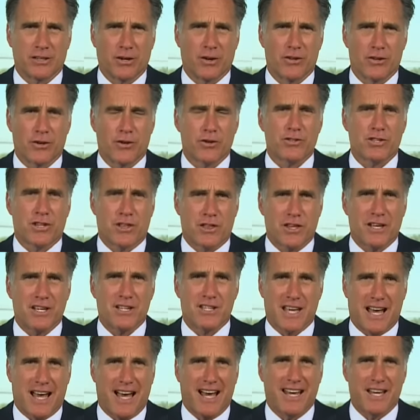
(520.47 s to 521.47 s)
Those are the
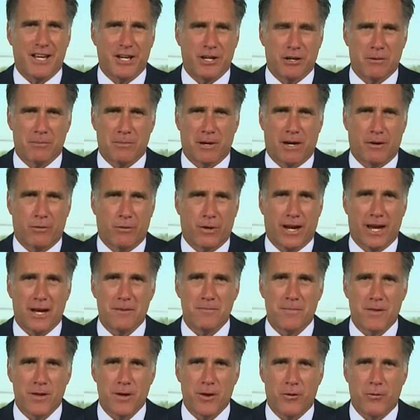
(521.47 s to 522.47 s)
things I hear about.
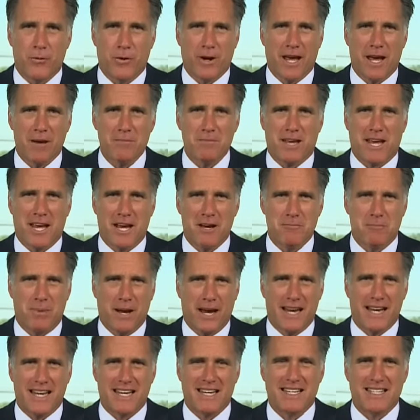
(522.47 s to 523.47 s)
When I'm
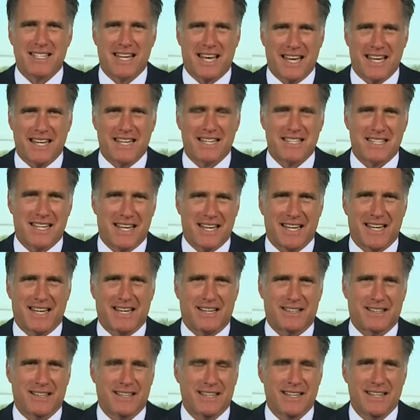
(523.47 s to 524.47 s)
campaigning day in and day
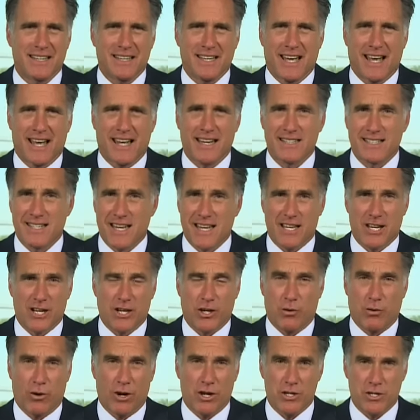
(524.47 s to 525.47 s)
out and
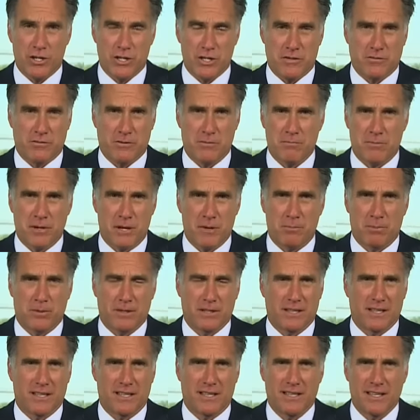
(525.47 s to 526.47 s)
taking questions from
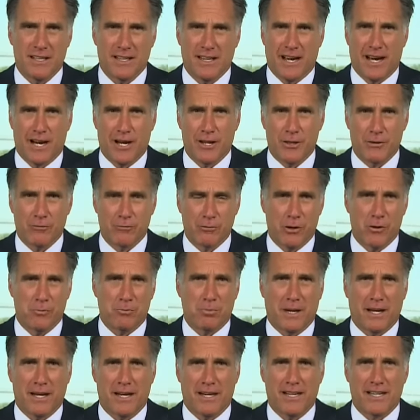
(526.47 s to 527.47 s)
people on the
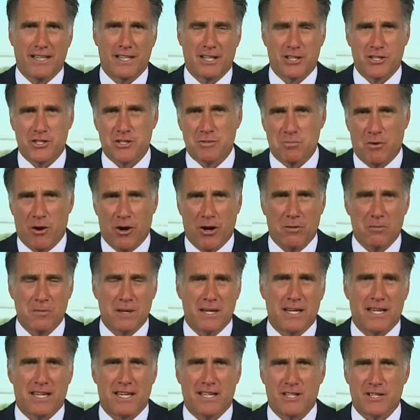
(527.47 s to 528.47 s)
rope line, in small
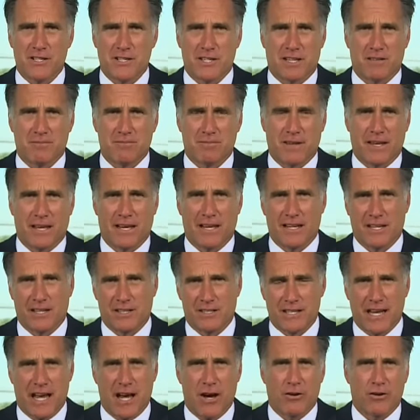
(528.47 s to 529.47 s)
meetings, and
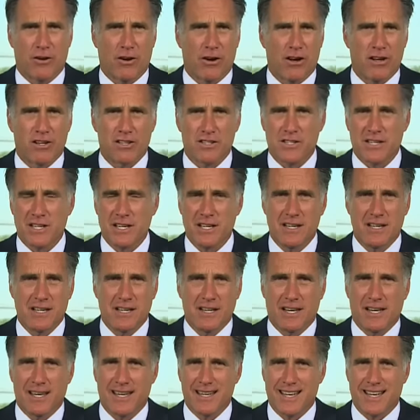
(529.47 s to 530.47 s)
in town halls,
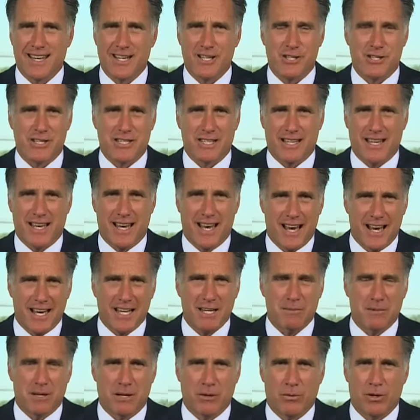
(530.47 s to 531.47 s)
it's the
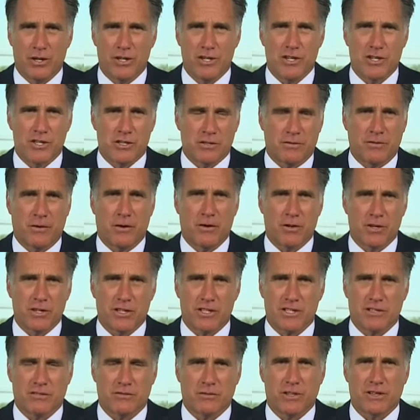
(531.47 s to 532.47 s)
economy which is the
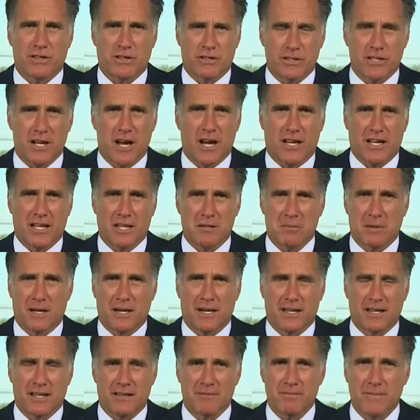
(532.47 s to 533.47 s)
focus of what they're talking
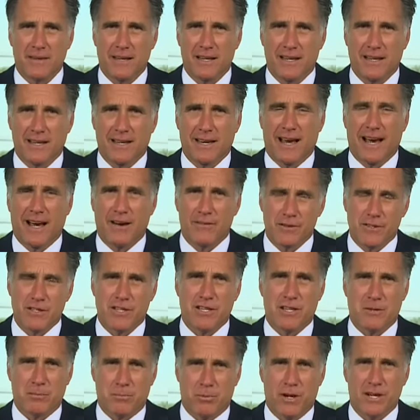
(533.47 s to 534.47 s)
about, and
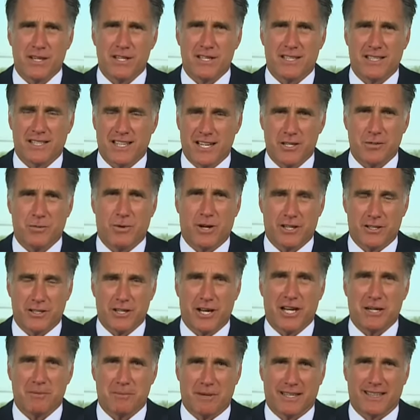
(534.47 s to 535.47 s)
obviously the president doesn't want to
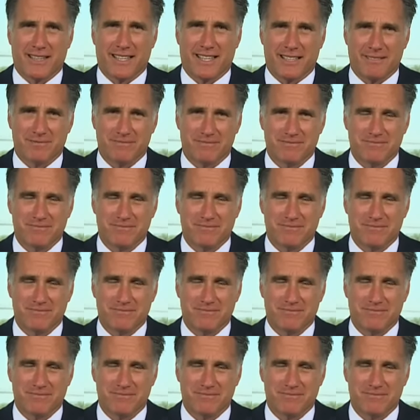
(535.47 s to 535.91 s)
talk about that.